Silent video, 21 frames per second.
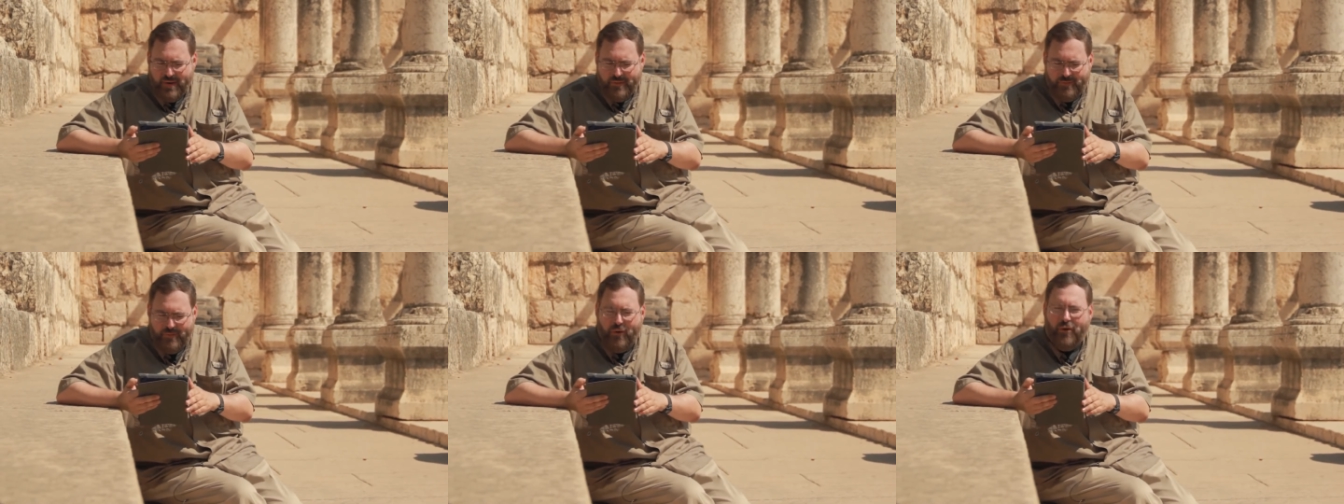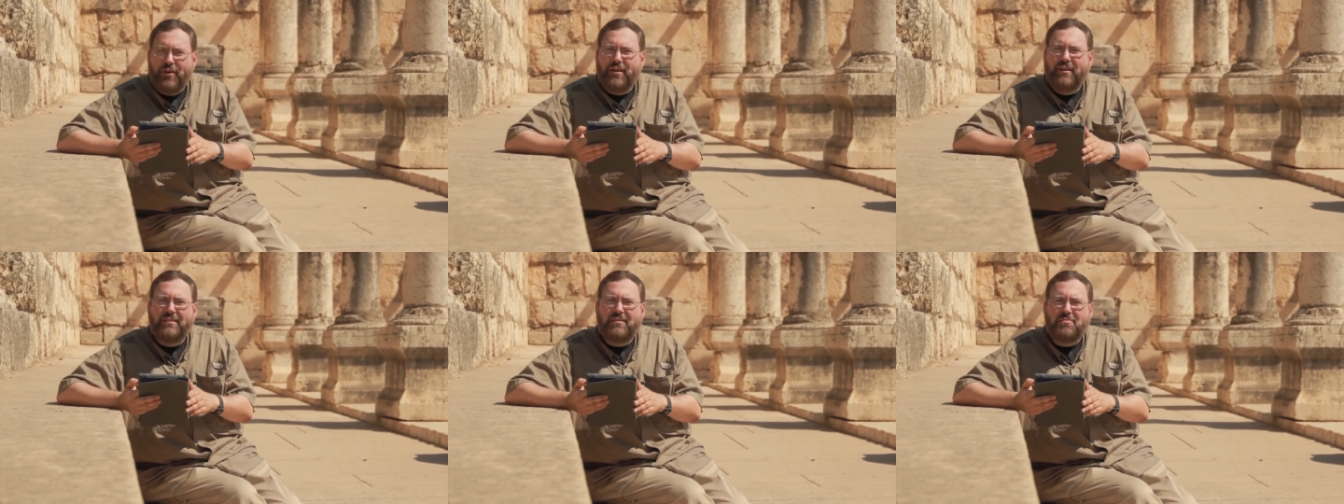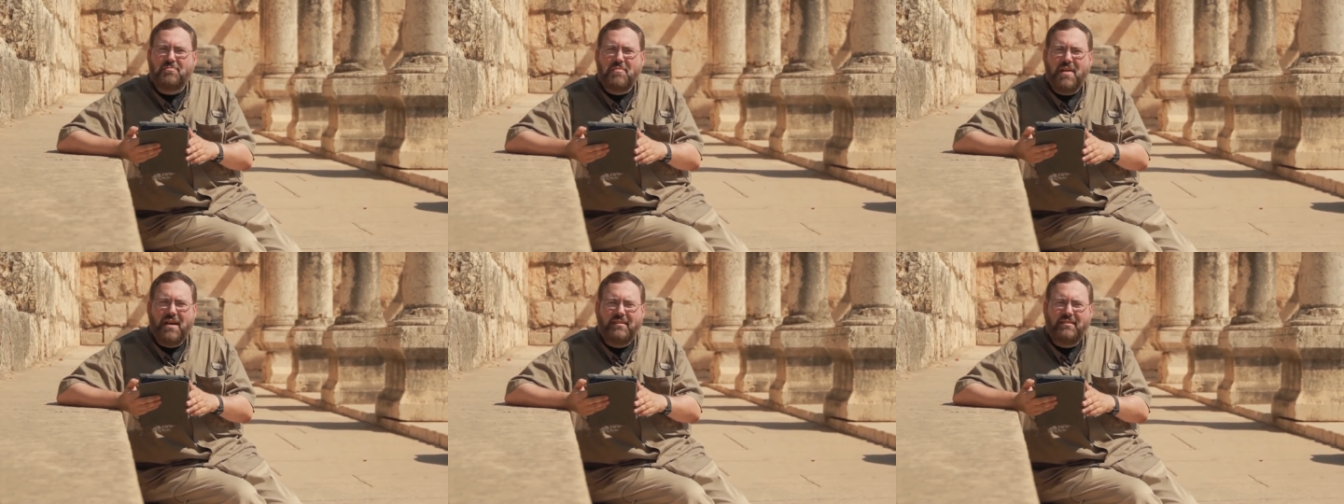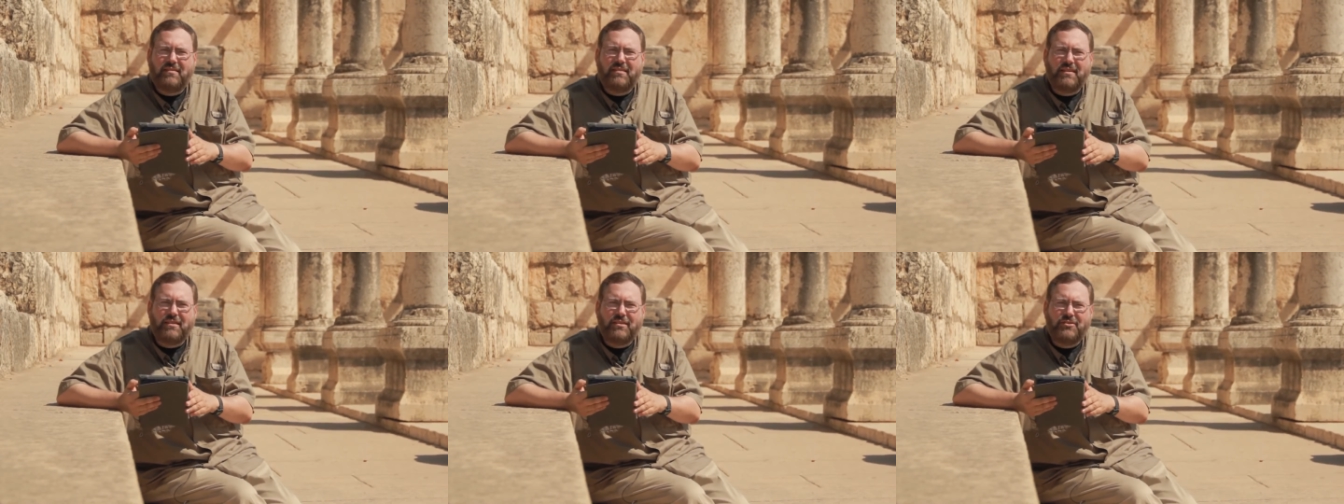for his
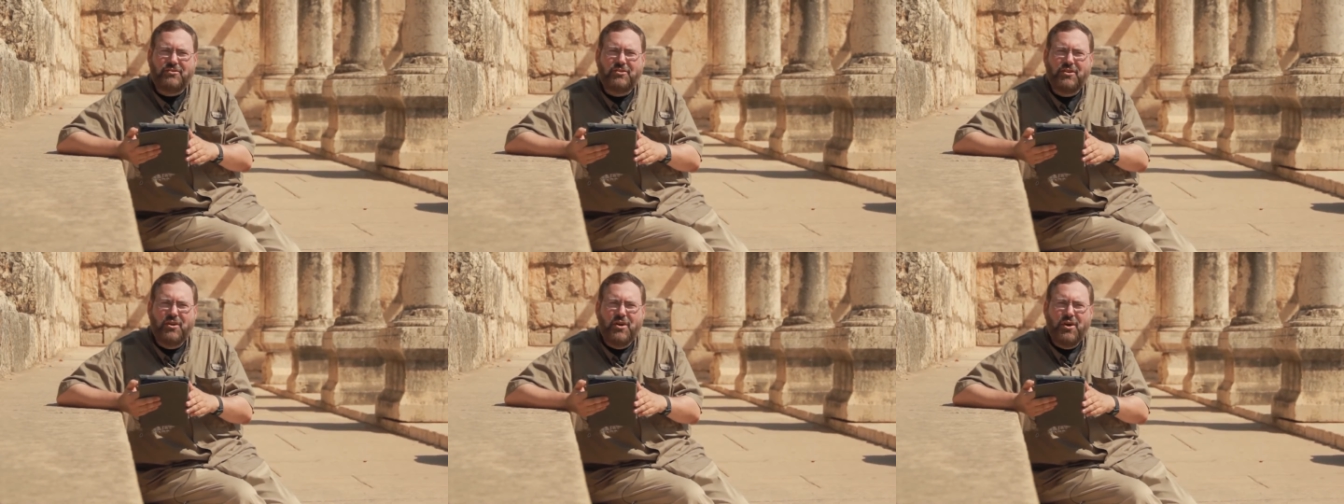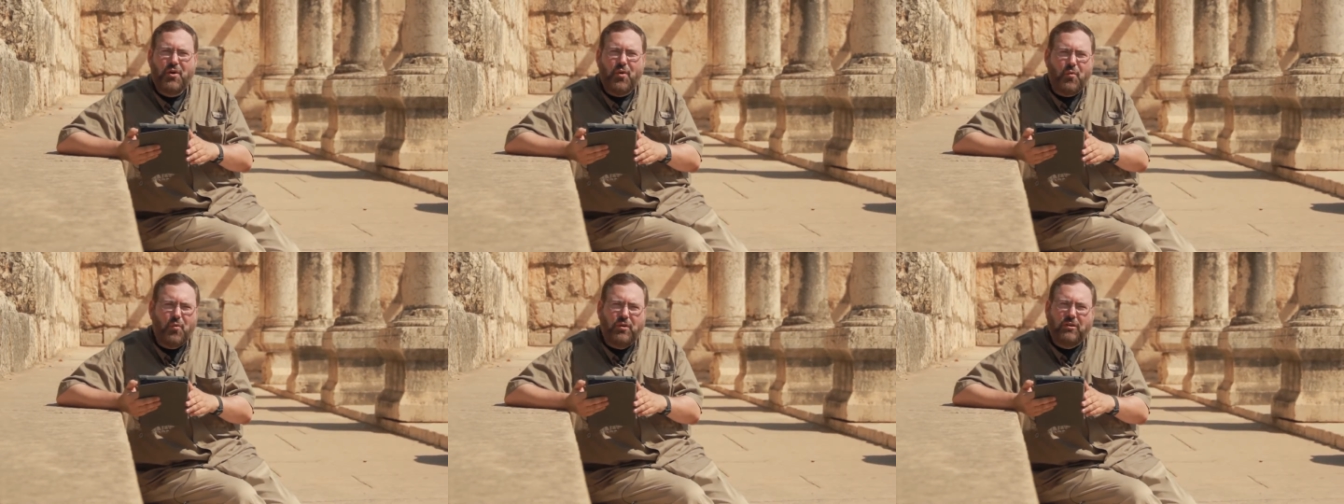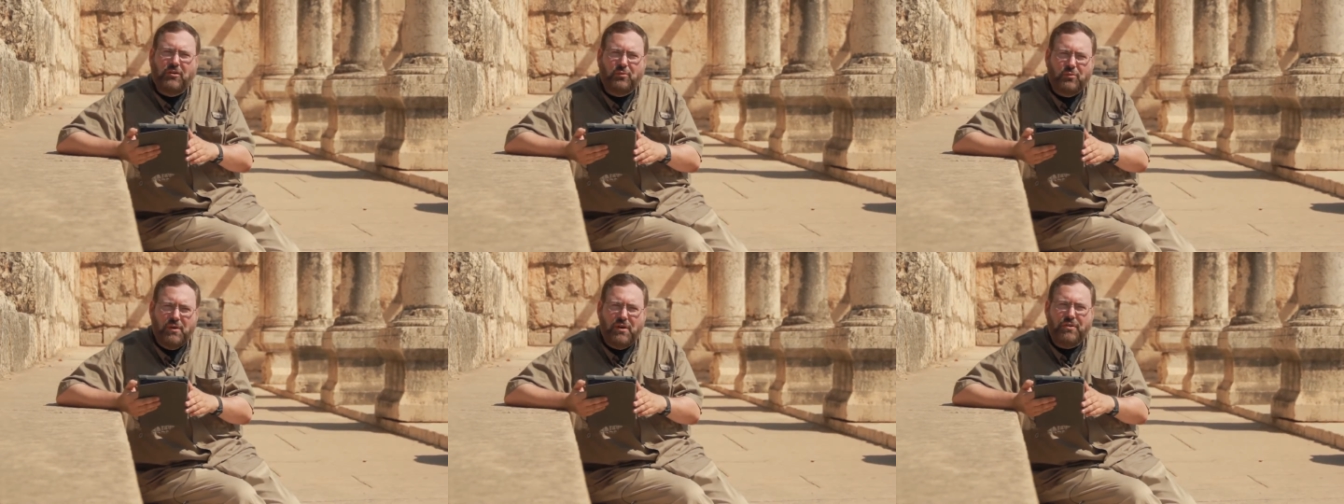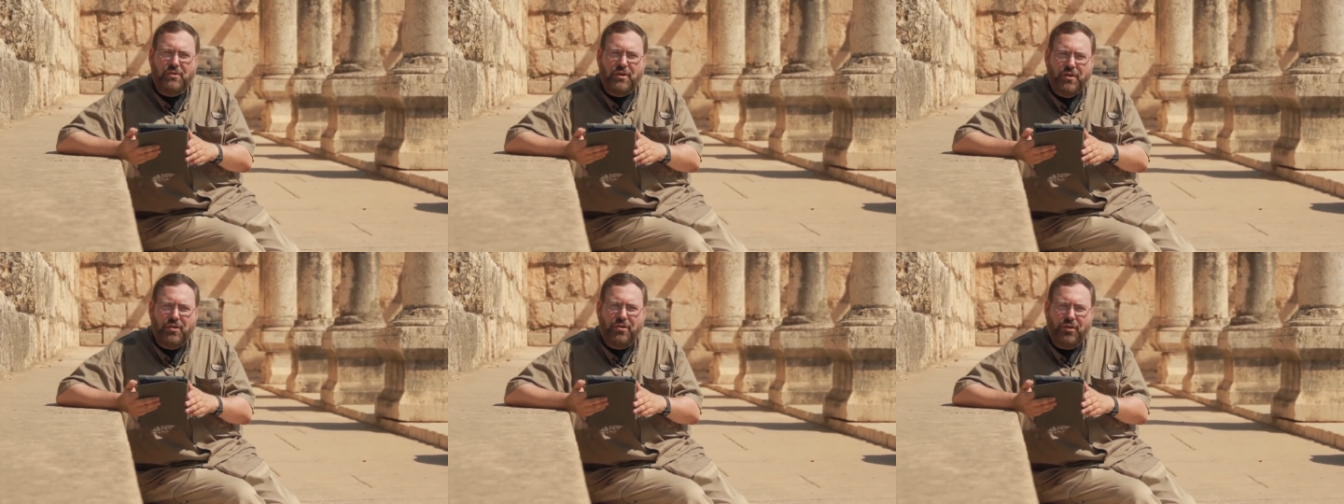message was
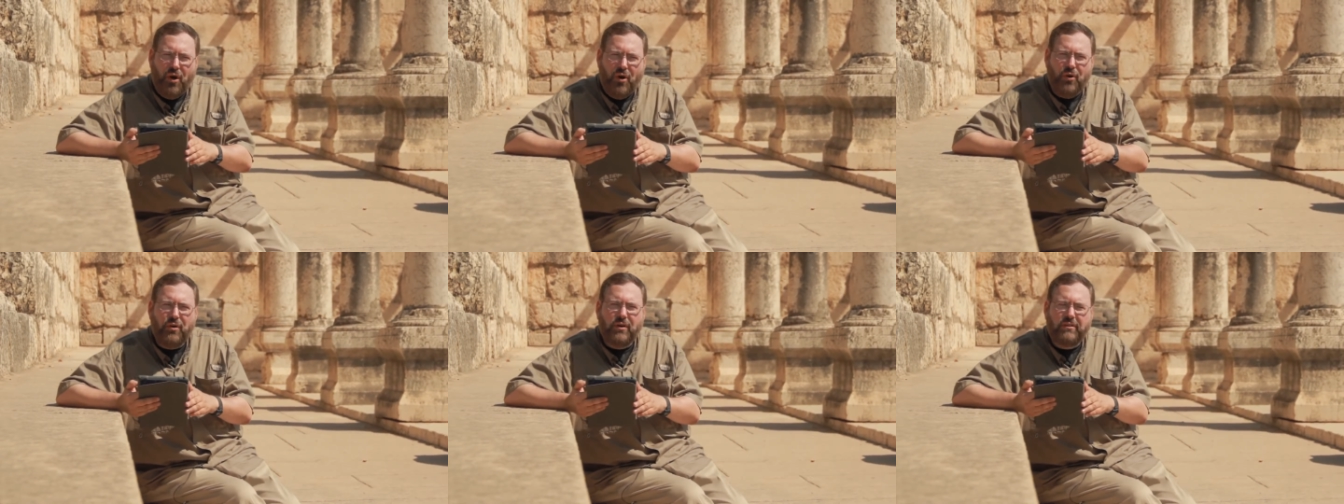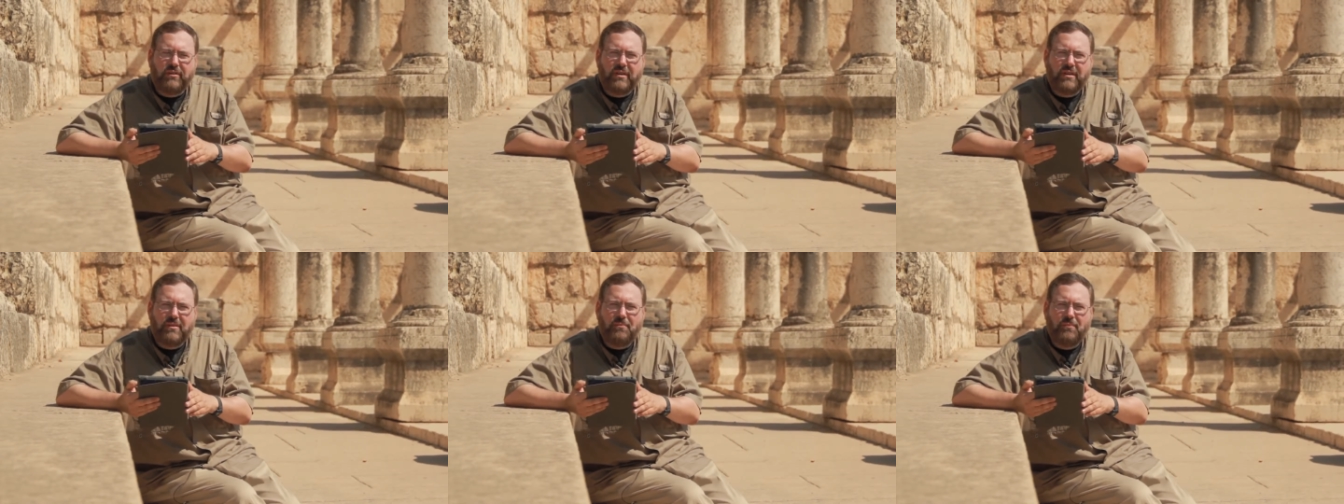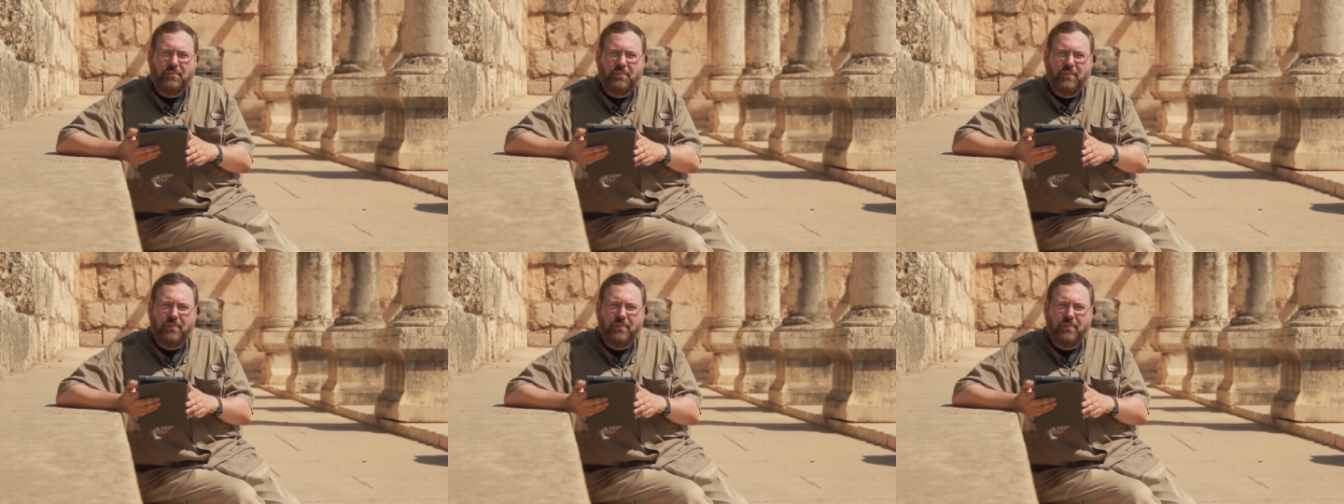with authority.